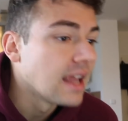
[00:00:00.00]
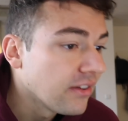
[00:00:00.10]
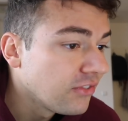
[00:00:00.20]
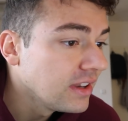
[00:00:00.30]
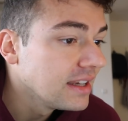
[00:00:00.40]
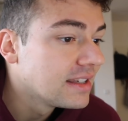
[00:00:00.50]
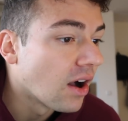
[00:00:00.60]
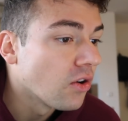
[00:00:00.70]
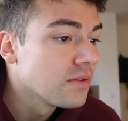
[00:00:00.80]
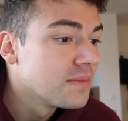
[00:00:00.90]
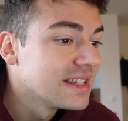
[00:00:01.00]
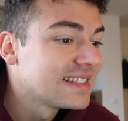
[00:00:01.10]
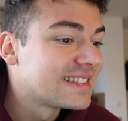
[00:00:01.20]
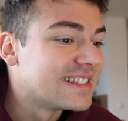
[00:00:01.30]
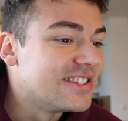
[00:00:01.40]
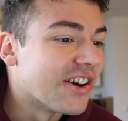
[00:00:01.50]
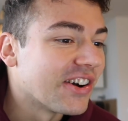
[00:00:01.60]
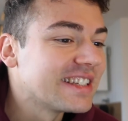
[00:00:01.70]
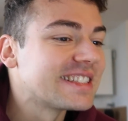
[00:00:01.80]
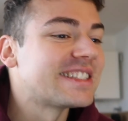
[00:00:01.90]
Definitely don't miss the
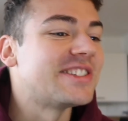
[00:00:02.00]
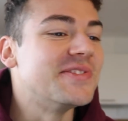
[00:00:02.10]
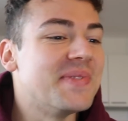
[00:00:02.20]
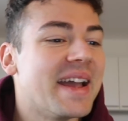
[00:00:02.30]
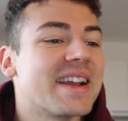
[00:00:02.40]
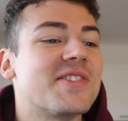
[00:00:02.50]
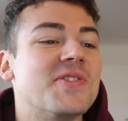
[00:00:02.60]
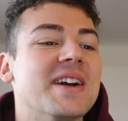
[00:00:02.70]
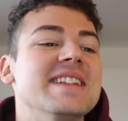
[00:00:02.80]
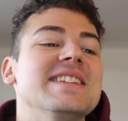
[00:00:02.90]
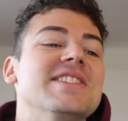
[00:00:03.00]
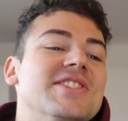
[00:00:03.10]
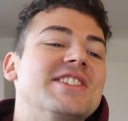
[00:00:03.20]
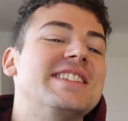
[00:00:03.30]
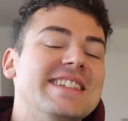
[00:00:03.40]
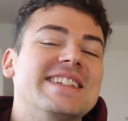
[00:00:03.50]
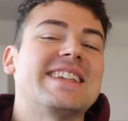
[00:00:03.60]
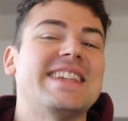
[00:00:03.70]
noises you make when you see